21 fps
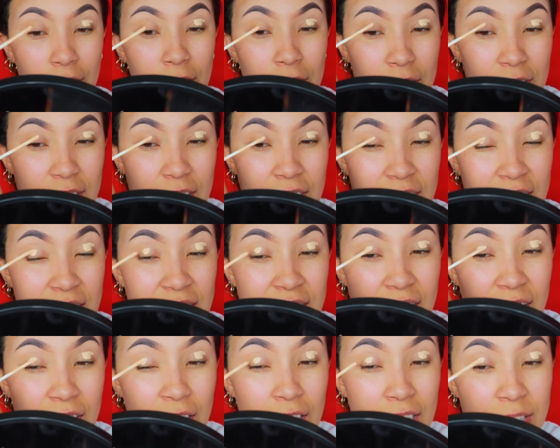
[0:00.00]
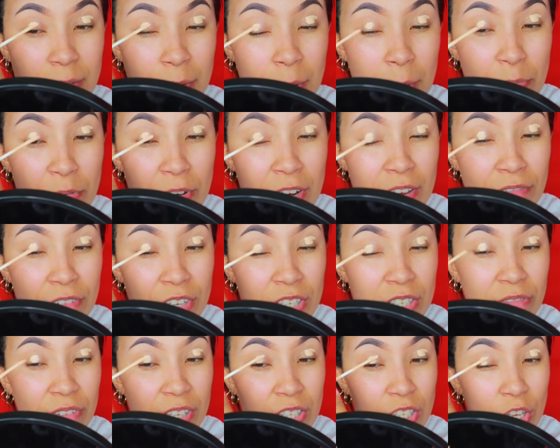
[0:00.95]
Because as I said, guys, in my
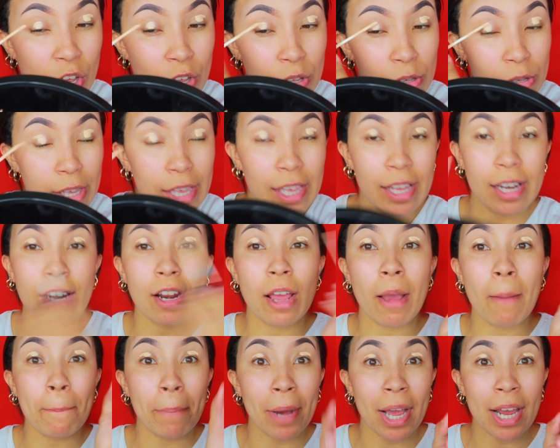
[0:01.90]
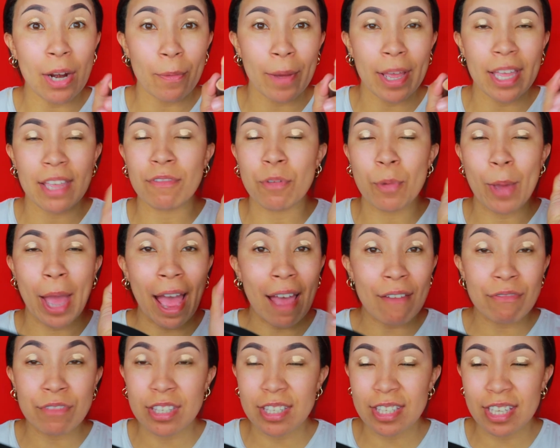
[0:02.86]
previous video, by the way, if you
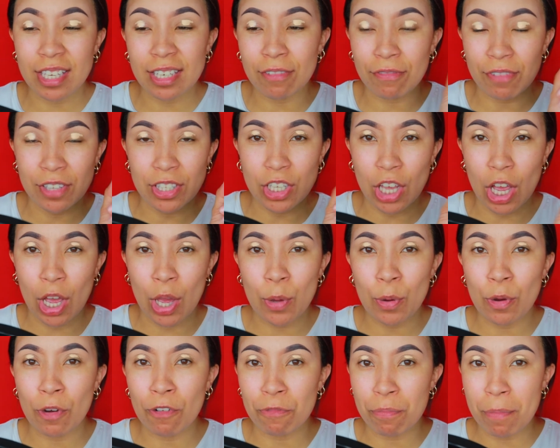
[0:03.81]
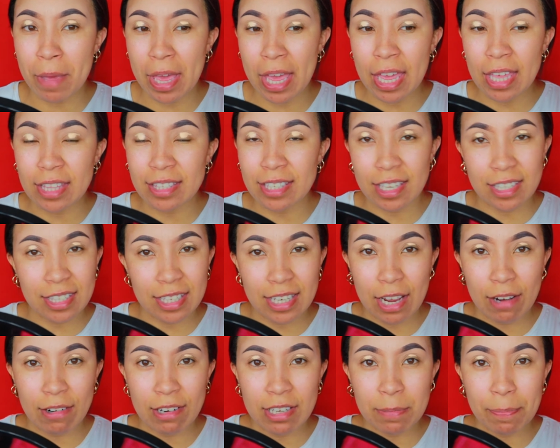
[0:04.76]
haven't seen the video of me testing
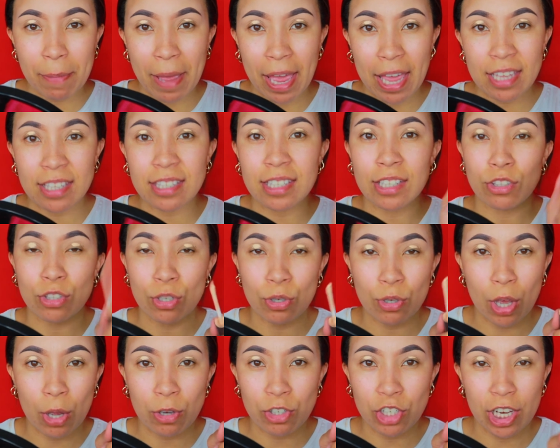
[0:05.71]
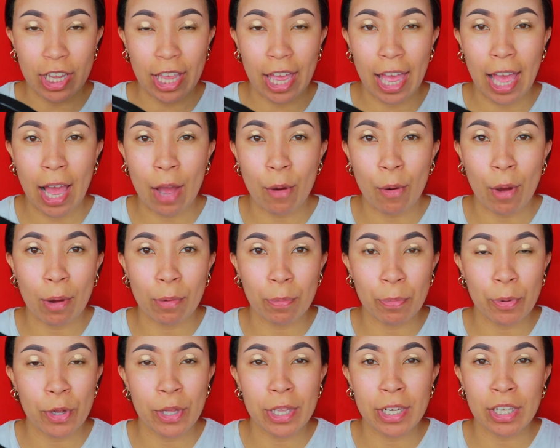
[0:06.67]
out this base, then do go check it out. I'll
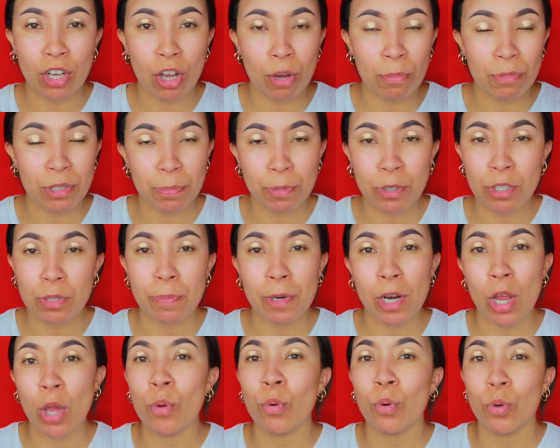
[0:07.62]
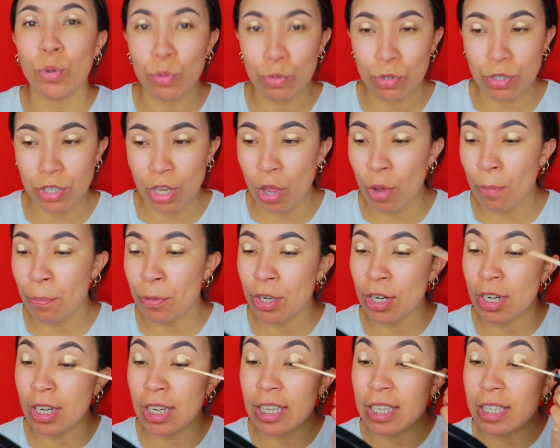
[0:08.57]
put it in the comments box below. Also, I'll put
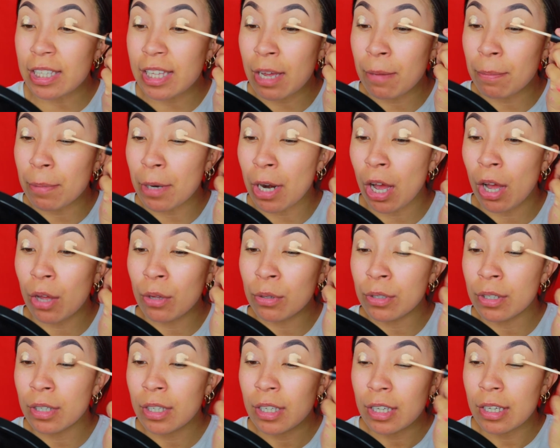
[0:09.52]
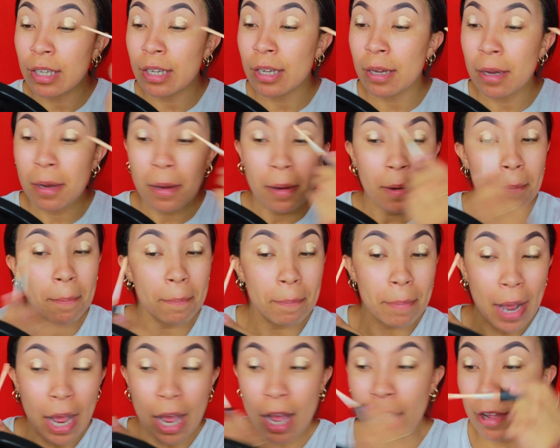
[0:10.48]
a link down below.
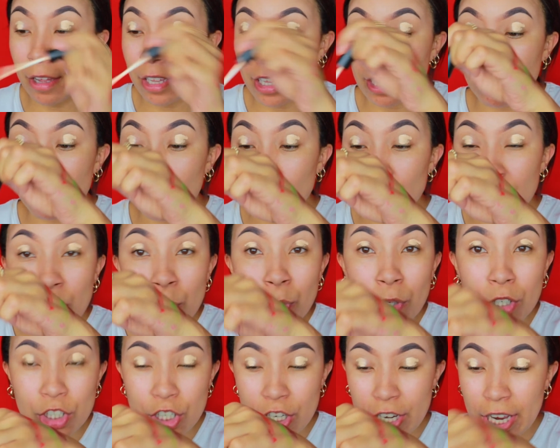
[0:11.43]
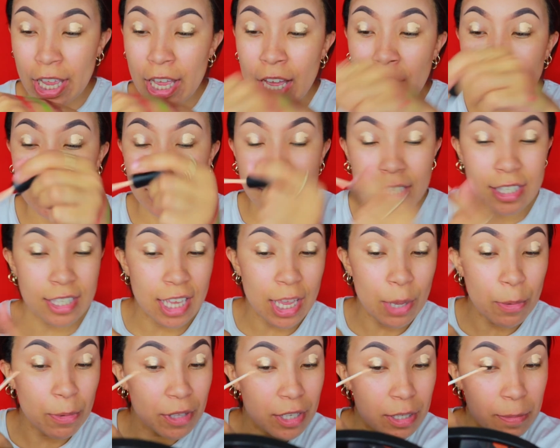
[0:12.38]
But if you did watch it, I did
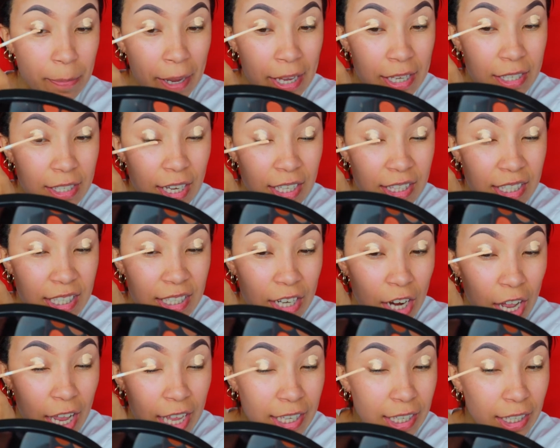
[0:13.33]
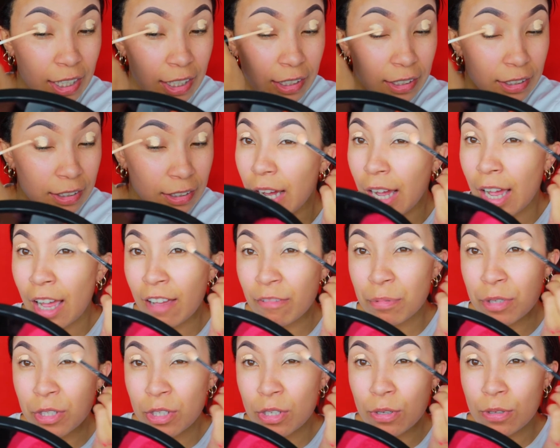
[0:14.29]
say with this base, I did like it. I have
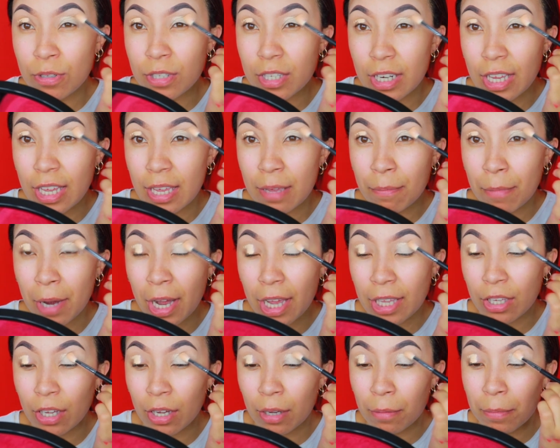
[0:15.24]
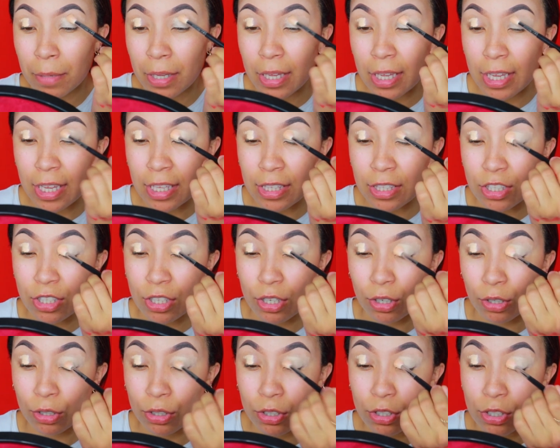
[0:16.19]
been using it in my Insta
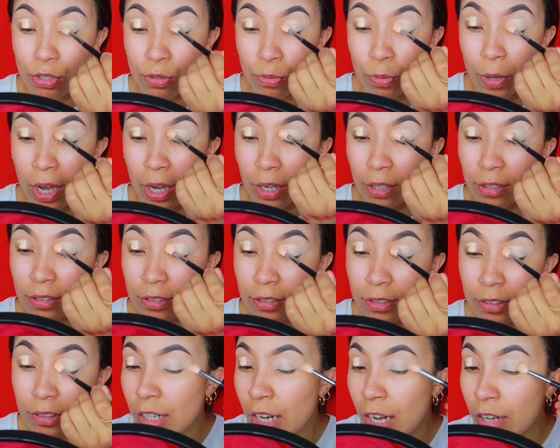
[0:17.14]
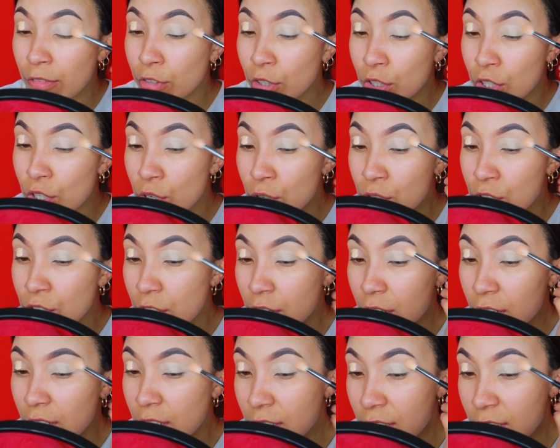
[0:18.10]
looks as well. Like, I've got used to
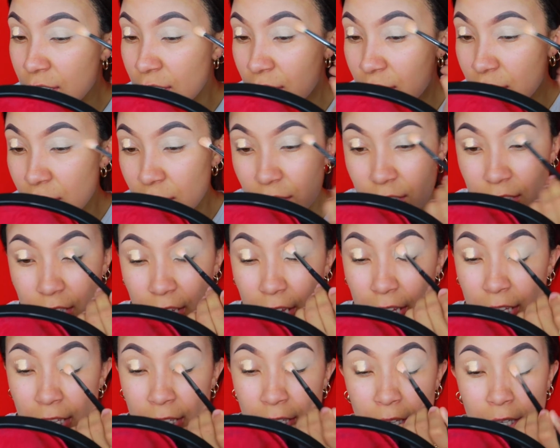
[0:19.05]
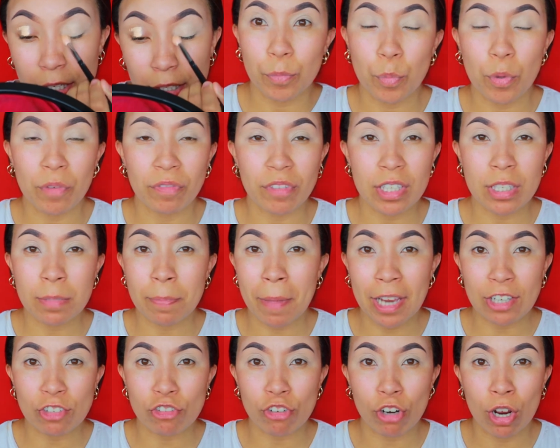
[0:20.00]
the consistency. With this
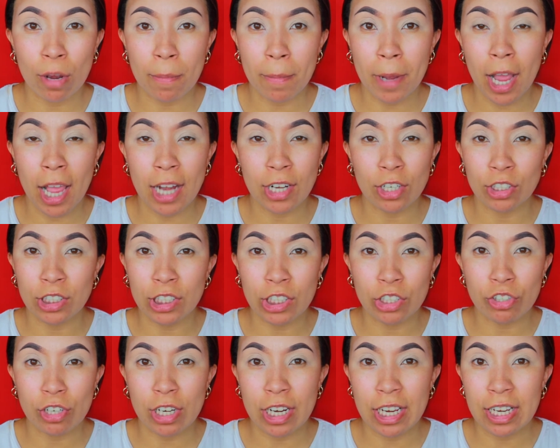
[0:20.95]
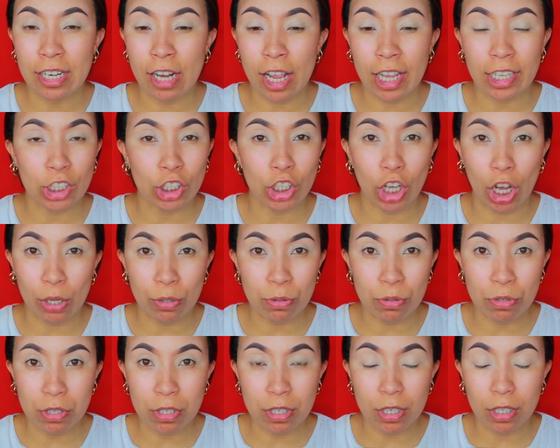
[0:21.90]
backdrop, I look literally like a
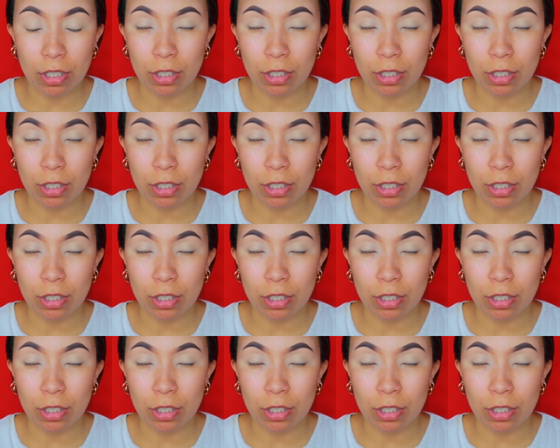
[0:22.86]
ghost.